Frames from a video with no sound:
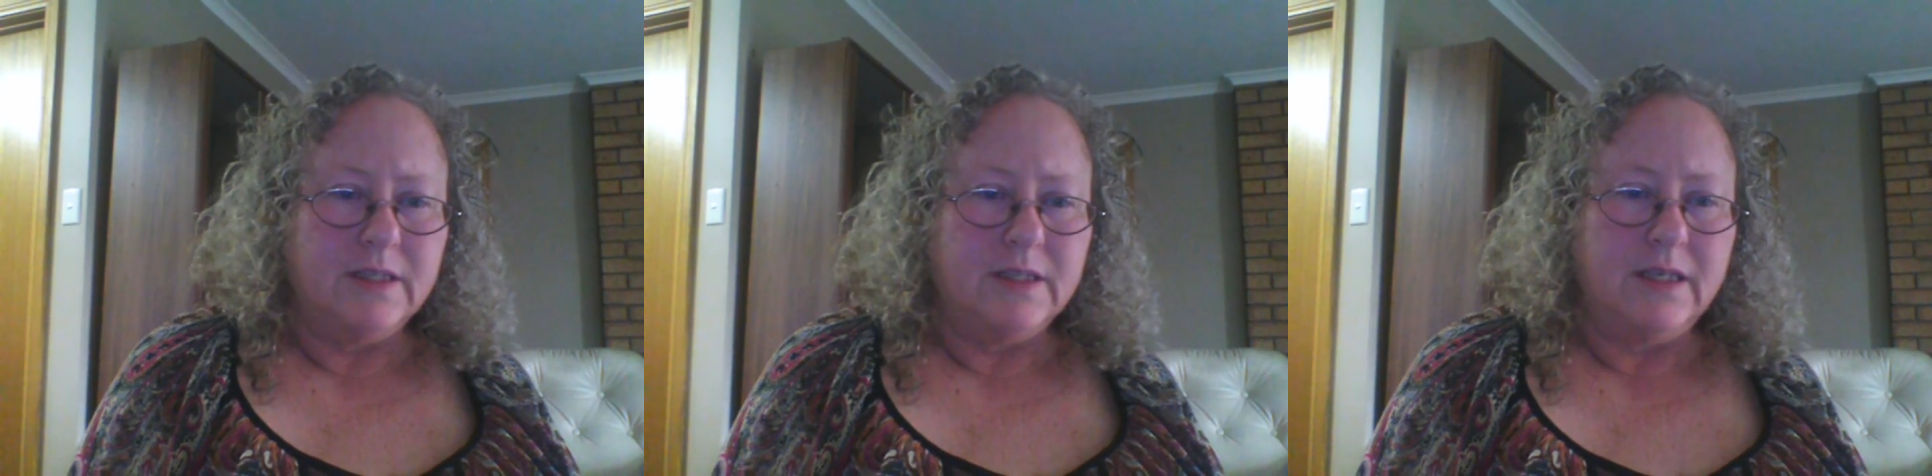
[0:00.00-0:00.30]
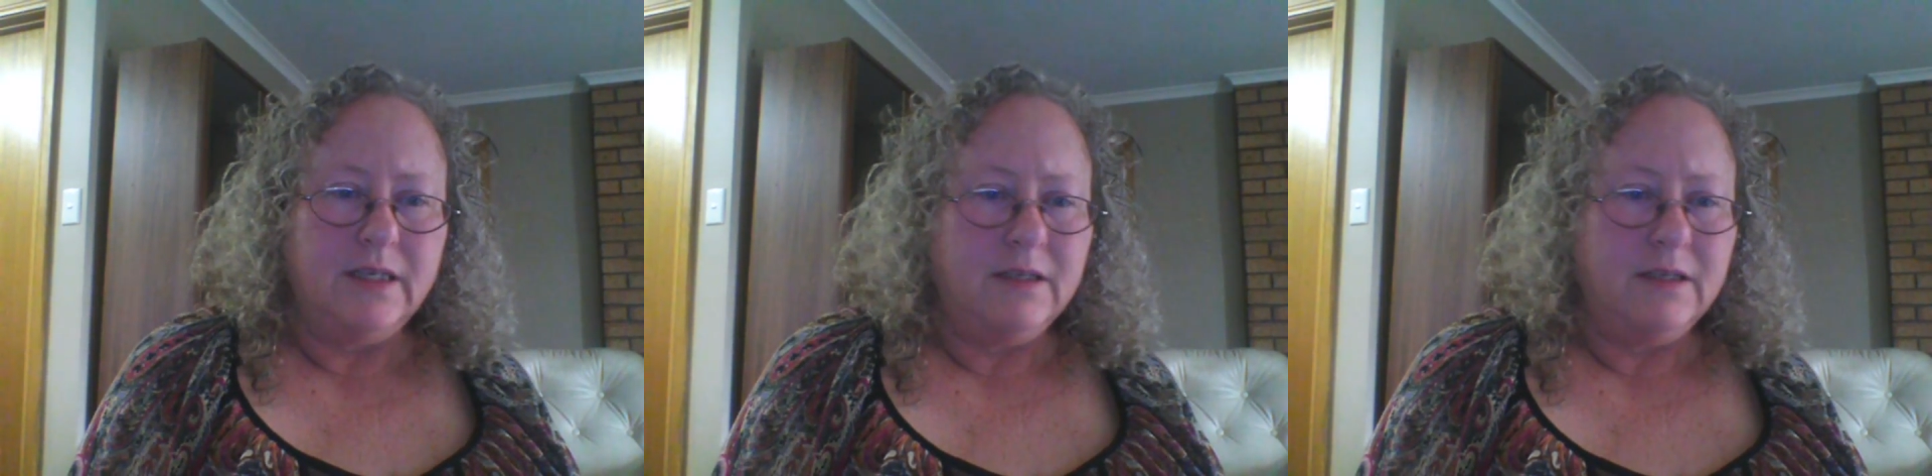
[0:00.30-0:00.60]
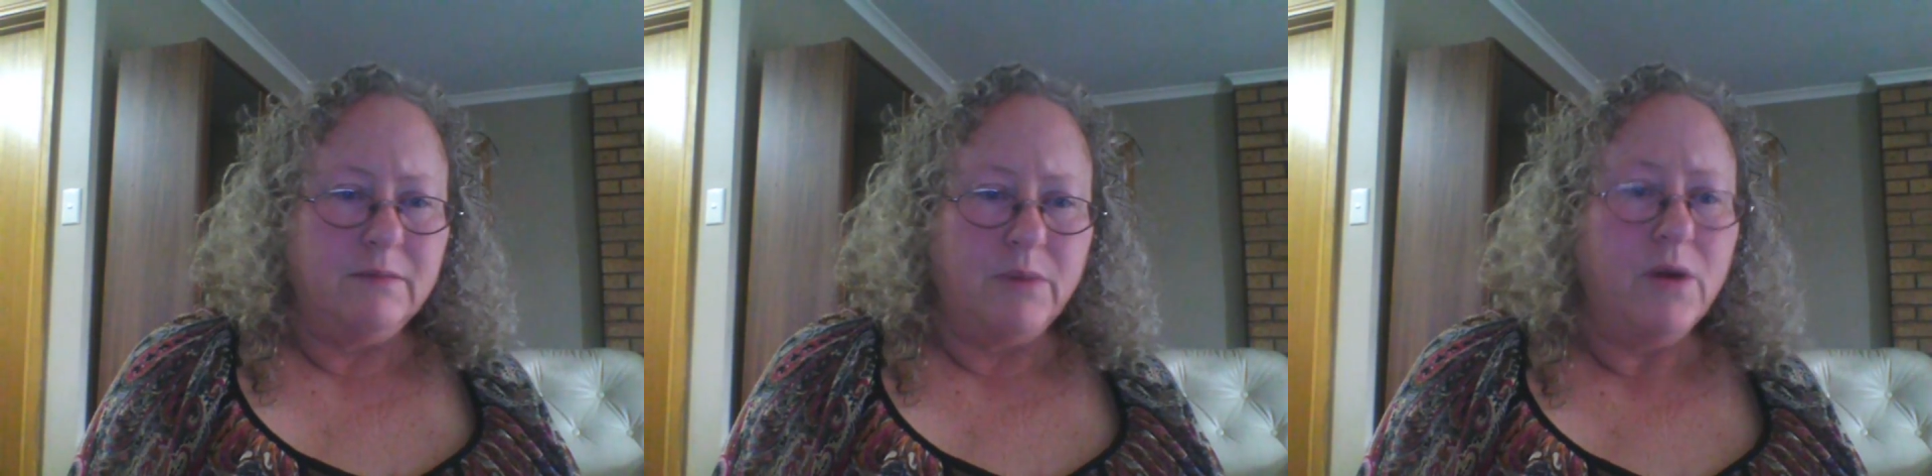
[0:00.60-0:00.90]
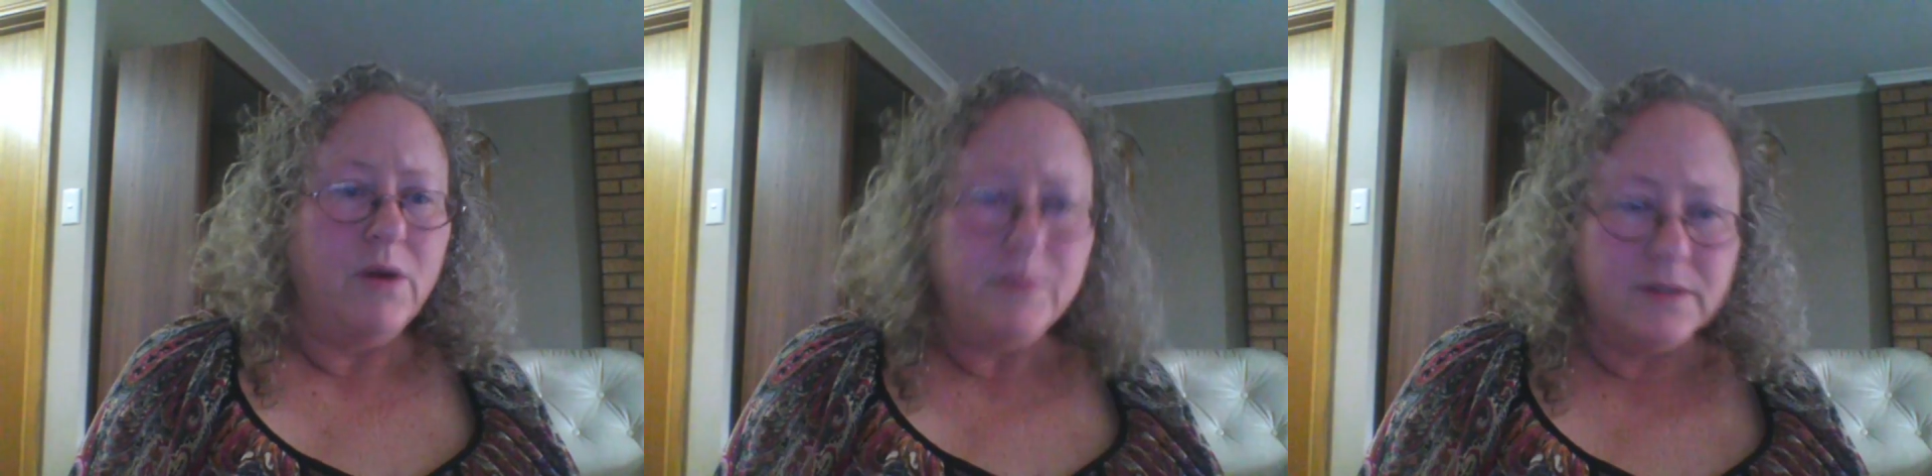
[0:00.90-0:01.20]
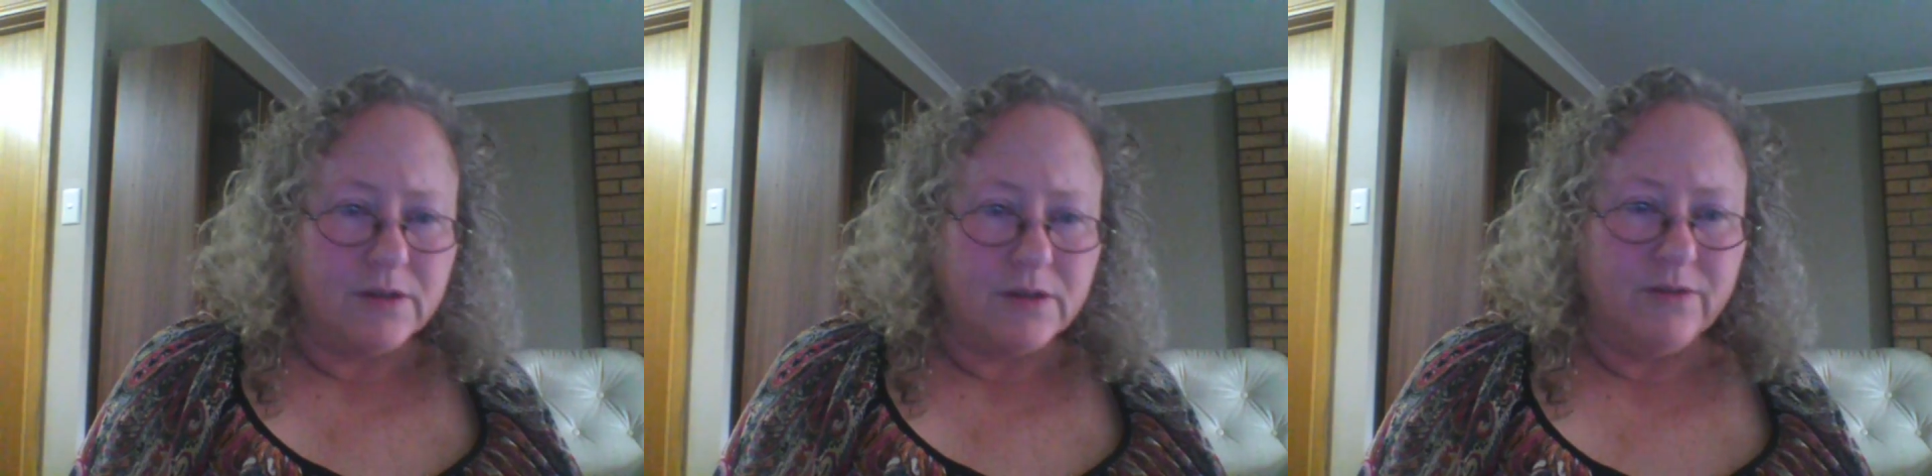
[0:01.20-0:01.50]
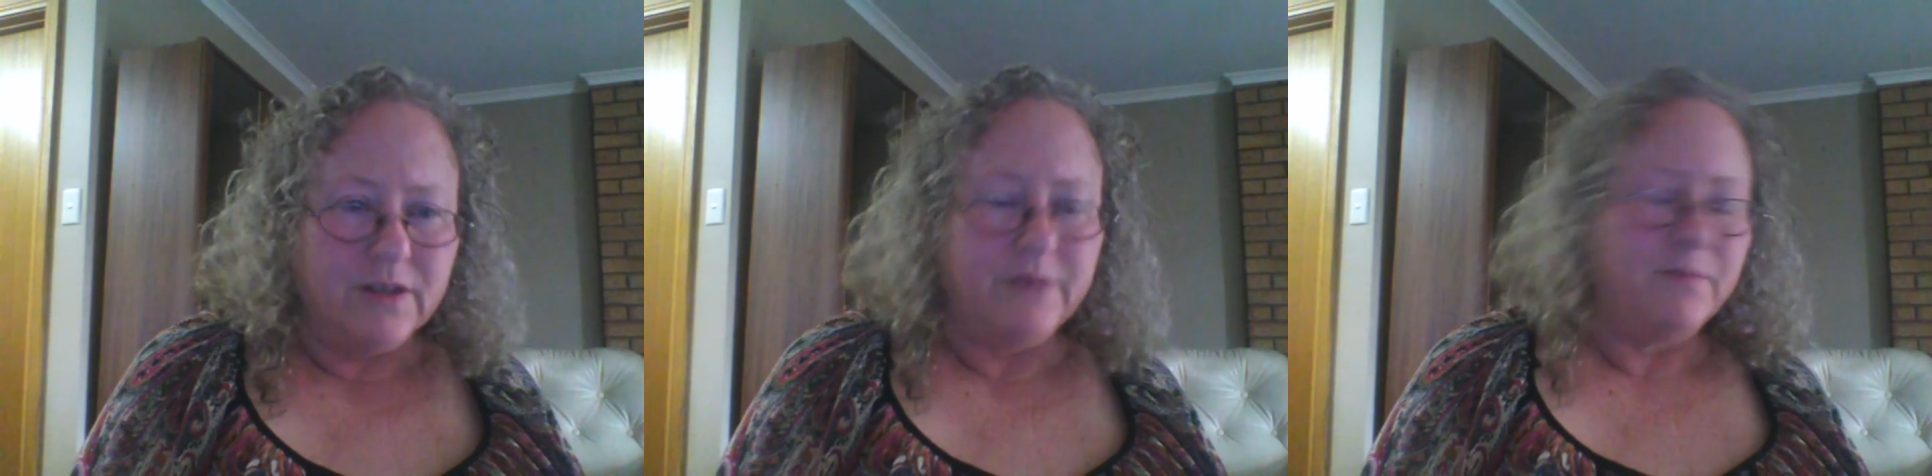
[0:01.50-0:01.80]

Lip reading: the purpose of it.